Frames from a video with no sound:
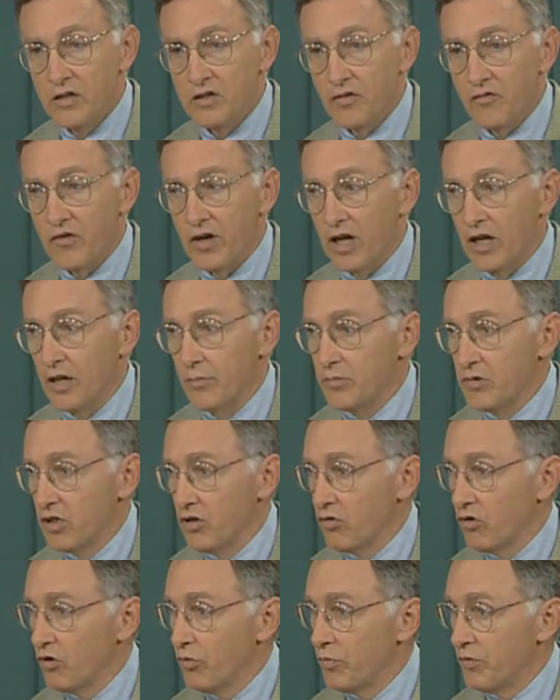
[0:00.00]
developed
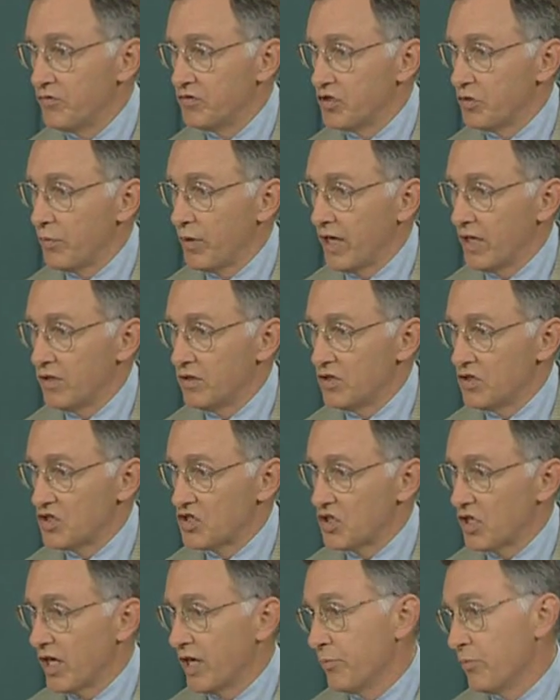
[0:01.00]
a group of Tibetan
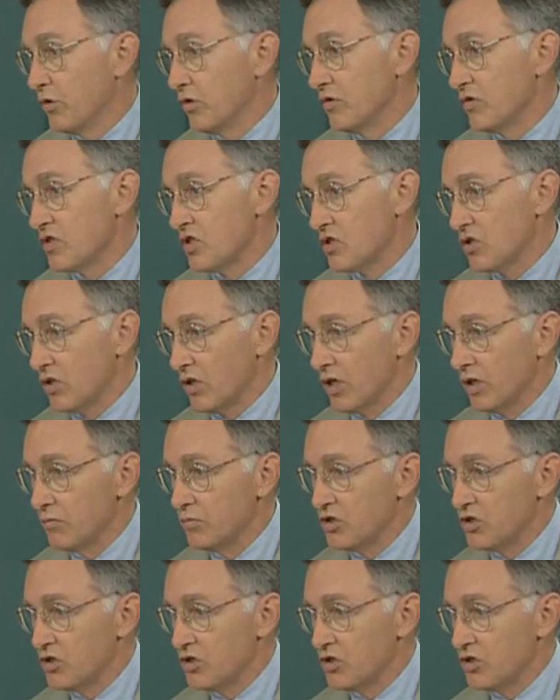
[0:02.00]
disciples,